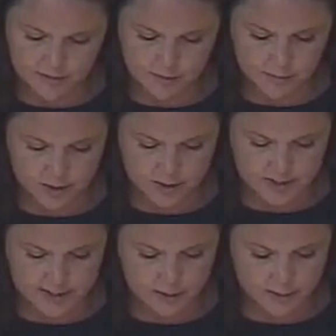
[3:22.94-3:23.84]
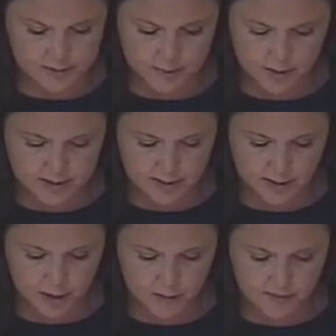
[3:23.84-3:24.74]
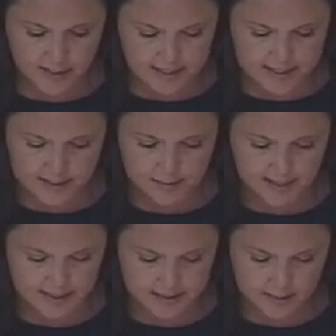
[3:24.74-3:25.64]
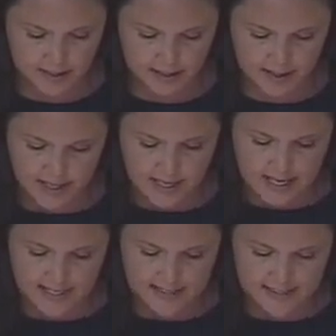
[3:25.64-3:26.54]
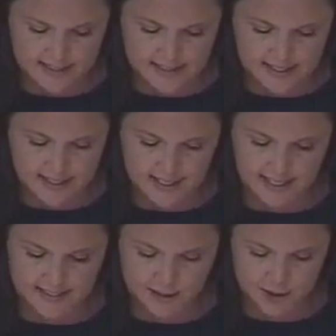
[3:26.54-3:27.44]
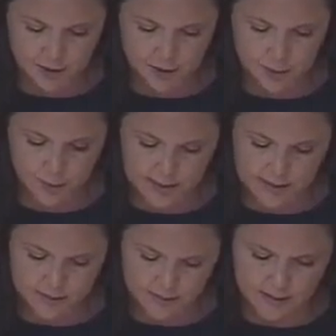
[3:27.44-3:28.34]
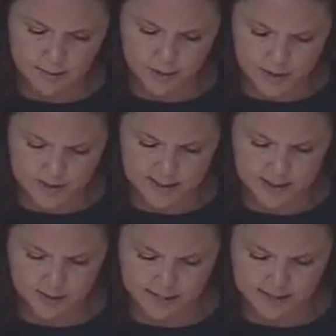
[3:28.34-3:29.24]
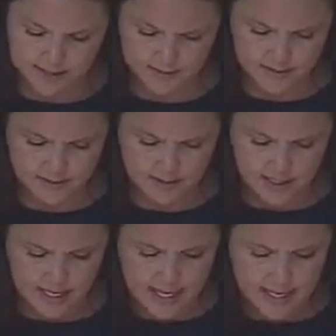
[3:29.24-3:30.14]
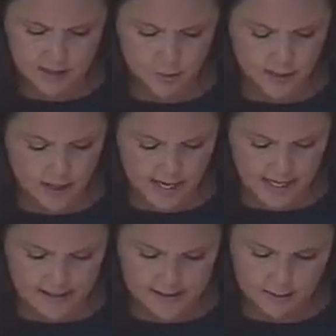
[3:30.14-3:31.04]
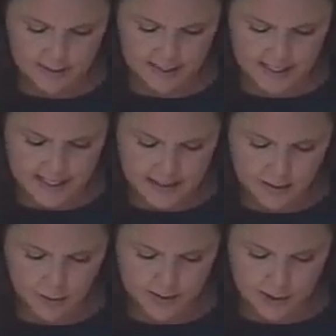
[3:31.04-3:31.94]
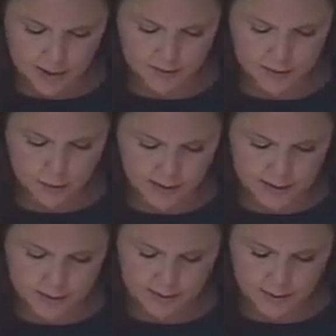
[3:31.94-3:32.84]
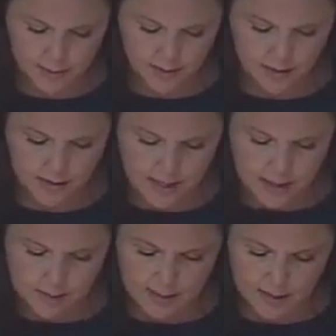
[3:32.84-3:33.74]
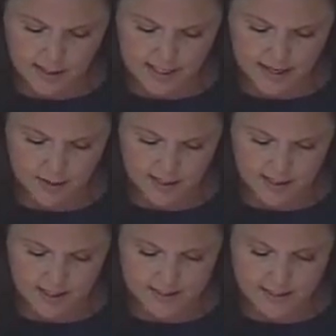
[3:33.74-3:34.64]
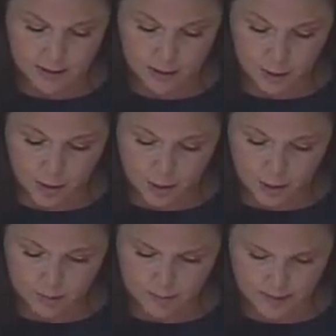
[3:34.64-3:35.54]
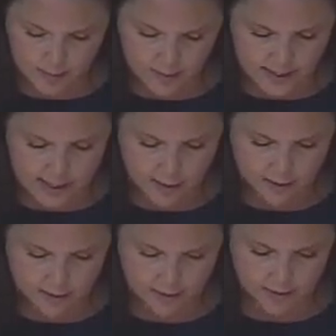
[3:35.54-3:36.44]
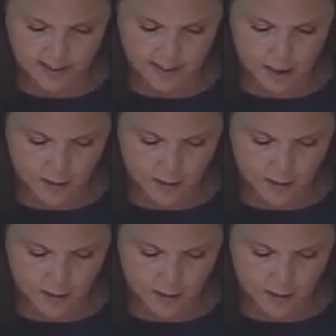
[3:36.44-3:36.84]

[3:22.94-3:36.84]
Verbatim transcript: of emergency in response to the COVID 19 pandemic, and since then has issued 23 emergency directives. And whereas, beginning in the winter of 2021, Marion County, as the local public health authority,